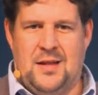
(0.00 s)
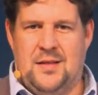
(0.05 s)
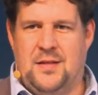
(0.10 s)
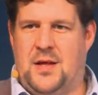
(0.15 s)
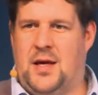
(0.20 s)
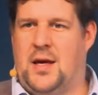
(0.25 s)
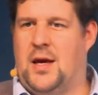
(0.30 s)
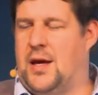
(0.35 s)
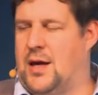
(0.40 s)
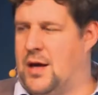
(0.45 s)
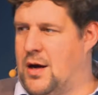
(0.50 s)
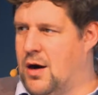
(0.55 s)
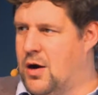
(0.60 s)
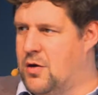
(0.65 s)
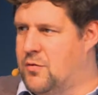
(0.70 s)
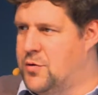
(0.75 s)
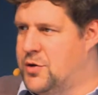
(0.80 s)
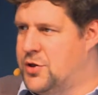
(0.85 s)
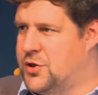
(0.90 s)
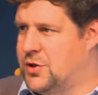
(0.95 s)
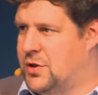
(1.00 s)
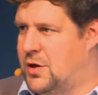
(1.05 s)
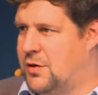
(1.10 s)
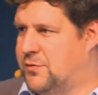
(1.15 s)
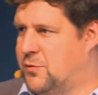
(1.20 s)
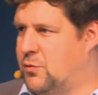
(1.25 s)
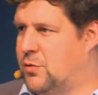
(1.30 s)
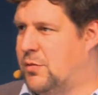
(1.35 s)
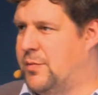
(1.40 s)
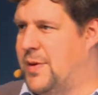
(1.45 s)
The AR version
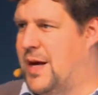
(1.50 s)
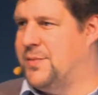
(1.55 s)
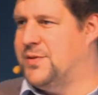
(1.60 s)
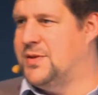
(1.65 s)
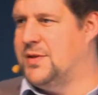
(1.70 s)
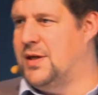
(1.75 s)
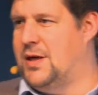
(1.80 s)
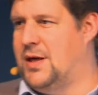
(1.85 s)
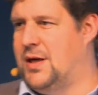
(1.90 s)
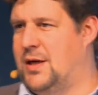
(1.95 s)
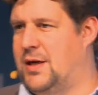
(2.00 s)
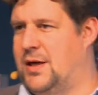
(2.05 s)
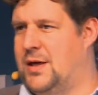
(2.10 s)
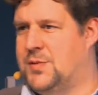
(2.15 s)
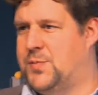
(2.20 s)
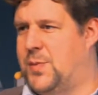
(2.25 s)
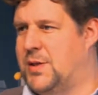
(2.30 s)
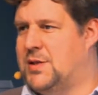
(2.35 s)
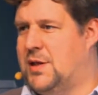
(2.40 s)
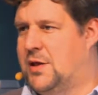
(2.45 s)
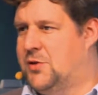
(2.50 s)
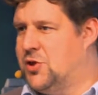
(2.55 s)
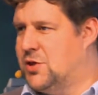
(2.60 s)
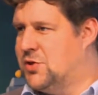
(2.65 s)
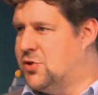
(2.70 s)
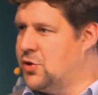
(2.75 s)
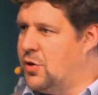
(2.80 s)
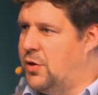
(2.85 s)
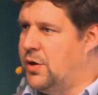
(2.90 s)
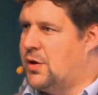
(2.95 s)
of Google Maps is basically
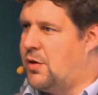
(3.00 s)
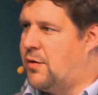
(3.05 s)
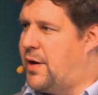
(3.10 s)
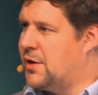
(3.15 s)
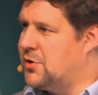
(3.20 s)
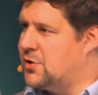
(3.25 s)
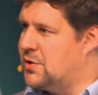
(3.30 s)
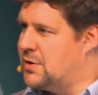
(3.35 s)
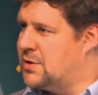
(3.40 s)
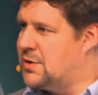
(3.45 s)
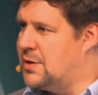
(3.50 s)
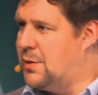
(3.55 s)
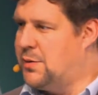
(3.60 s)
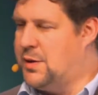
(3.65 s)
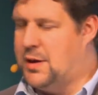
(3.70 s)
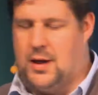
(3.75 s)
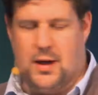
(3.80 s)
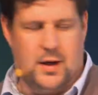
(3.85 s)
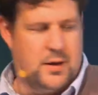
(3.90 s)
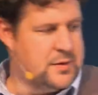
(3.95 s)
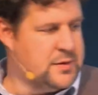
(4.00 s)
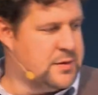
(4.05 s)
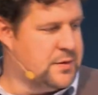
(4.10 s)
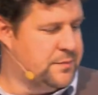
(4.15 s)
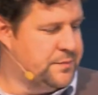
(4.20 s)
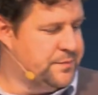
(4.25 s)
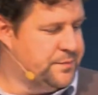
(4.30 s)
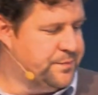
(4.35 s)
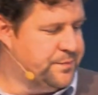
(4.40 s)
just showing directions, nothing else.